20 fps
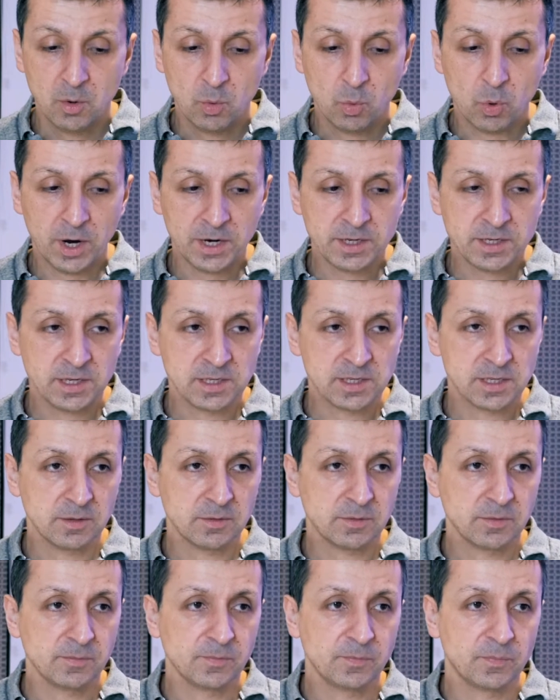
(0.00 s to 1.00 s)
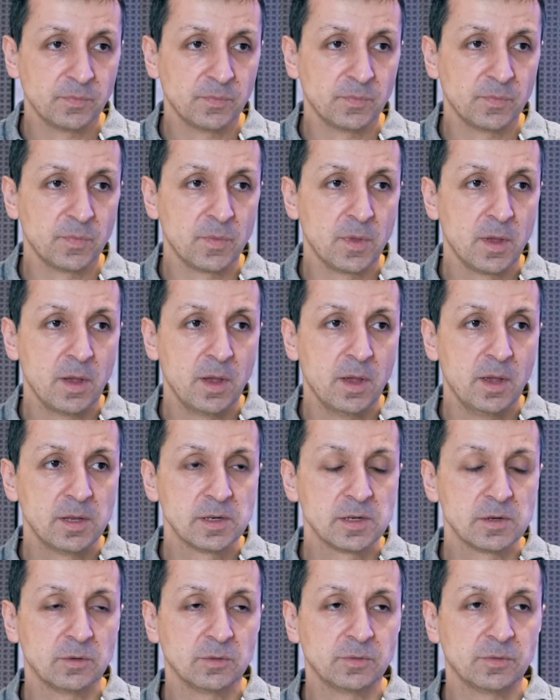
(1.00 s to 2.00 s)
What I did to
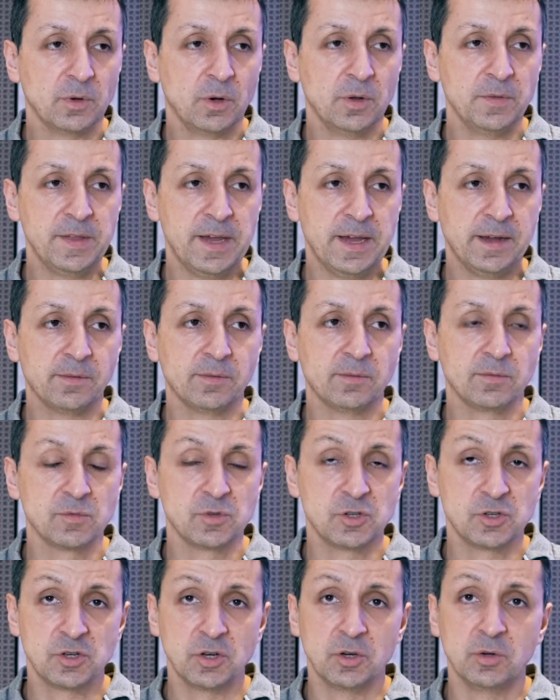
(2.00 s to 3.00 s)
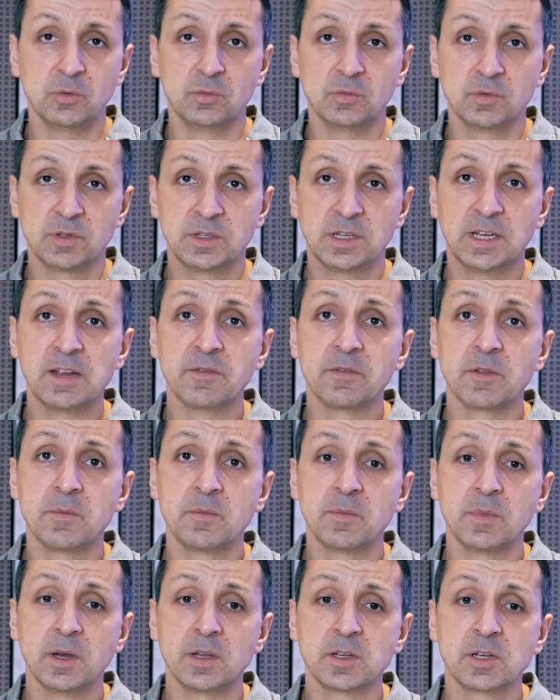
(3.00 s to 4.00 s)
sort of on that shoot to give
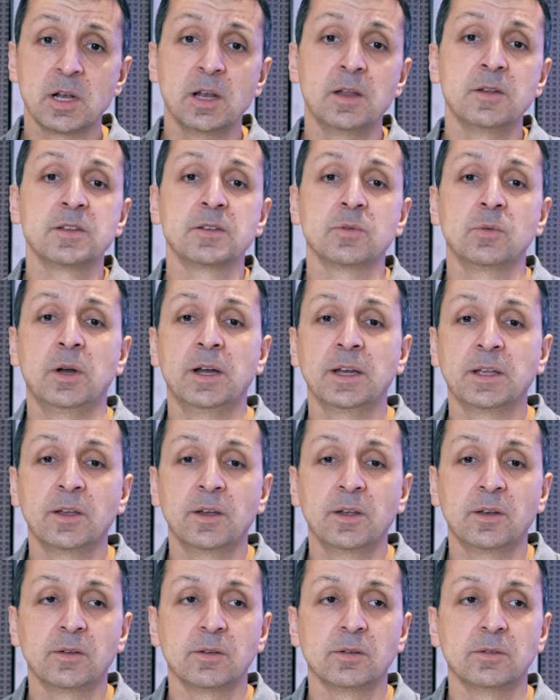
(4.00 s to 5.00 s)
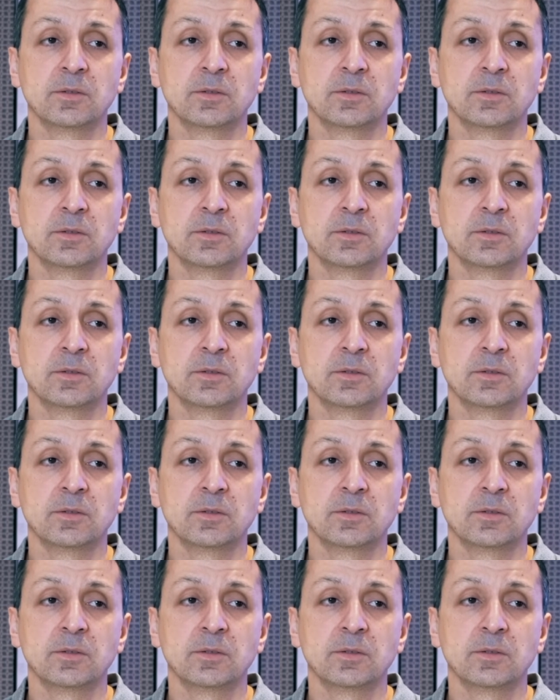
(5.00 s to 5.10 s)
them as close to what I could